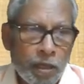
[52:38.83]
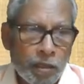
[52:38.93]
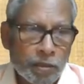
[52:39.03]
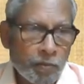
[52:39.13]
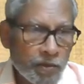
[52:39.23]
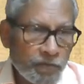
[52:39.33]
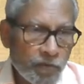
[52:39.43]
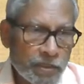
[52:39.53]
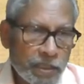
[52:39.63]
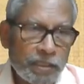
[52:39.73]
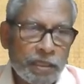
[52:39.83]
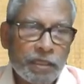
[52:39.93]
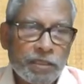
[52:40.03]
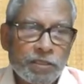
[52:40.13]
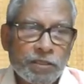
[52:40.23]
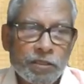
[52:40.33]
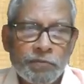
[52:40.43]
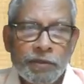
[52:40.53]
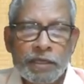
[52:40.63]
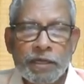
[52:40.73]
And number four is the realization
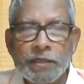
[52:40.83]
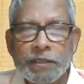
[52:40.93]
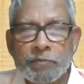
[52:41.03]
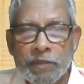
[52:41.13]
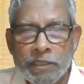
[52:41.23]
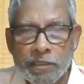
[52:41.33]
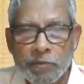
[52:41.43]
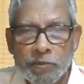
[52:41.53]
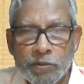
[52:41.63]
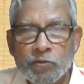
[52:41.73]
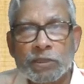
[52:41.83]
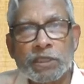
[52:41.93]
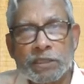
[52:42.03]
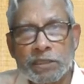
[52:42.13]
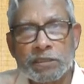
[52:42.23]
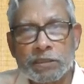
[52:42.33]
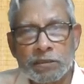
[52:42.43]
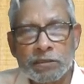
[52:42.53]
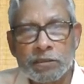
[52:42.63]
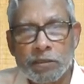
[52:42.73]
of a greater measure of the social
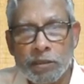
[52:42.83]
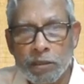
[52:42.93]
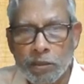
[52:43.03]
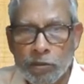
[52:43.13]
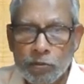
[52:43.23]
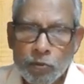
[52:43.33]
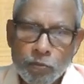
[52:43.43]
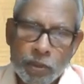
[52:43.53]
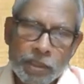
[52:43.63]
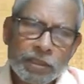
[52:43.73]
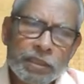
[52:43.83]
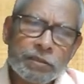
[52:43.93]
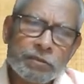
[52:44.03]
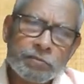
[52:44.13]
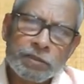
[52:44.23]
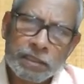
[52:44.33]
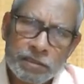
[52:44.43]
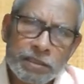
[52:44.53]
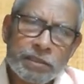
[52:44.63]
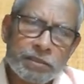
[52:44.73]
justice. So what are the
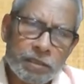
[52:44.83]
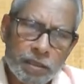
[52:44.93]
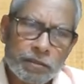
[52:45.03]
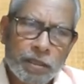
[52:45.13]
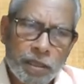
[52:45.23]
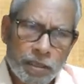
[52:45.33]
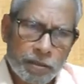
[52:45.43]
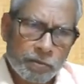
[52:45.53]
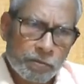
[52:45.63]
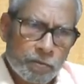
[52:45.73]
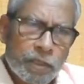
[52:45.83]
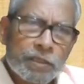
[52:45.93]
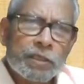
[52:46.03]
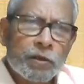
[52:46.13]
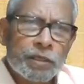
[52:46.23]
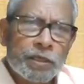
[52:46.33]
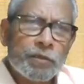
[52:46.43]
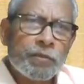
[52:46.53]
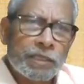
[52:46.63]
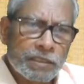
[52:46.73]
justice and the already
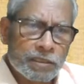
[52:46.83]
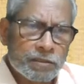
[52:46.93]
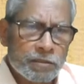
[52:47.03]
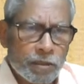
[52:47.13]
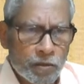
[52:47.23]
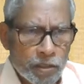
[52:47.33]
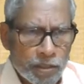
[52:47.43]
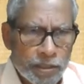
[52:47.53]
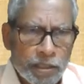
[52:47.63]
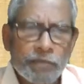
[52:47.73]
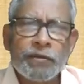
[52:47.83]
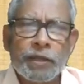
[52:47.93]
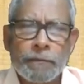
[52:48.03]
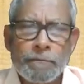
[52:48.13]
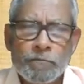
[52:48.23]
measures already given?